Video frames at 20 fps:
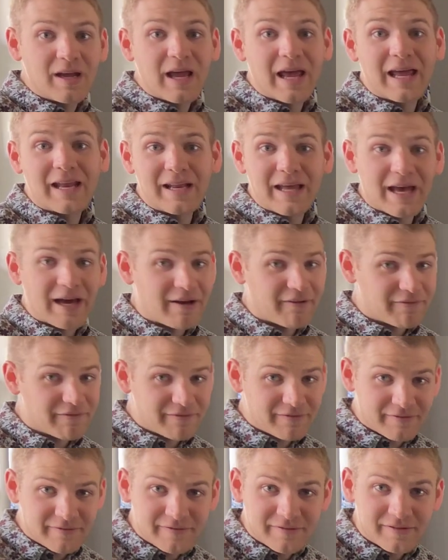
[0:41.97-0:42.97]
and
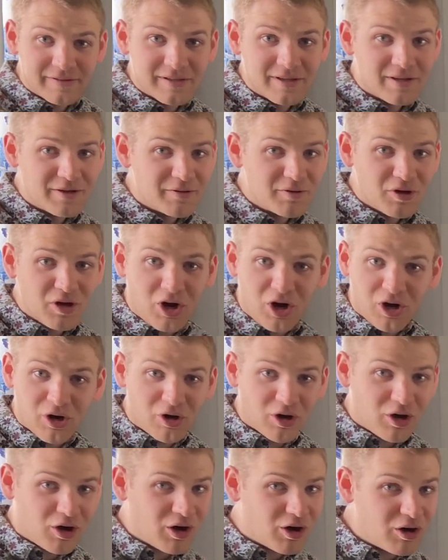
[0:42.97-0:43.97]
F
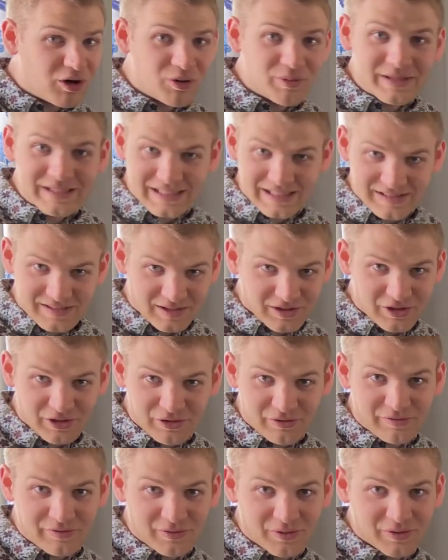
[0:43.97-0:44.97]
are all we need to
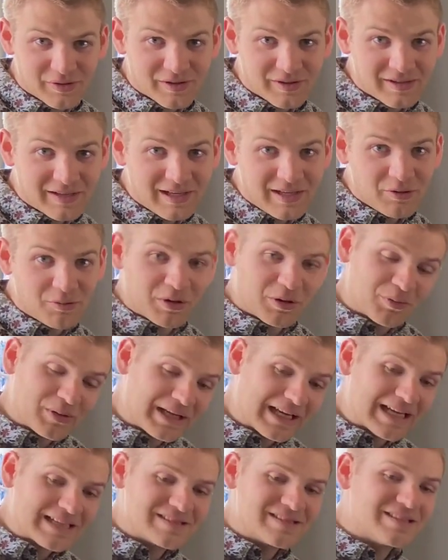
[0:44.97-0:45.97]
look for when we
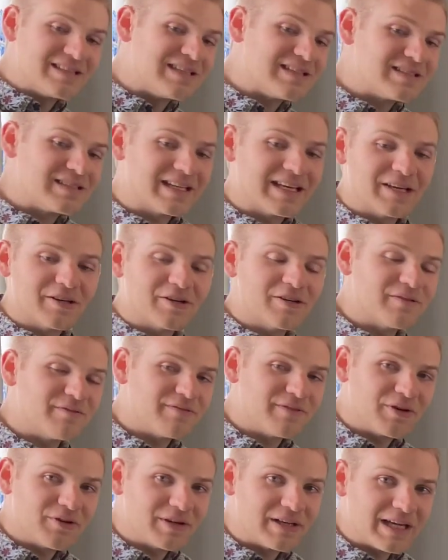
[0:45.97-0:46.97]
get to these later
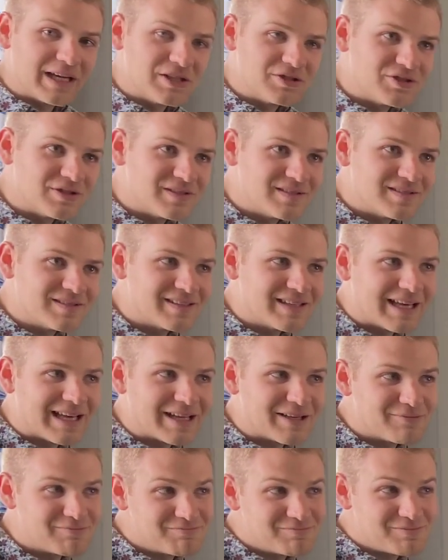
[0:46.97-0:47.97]
variations
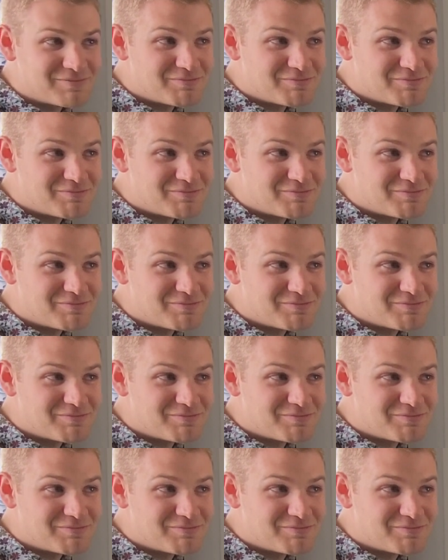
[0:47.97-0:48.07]
that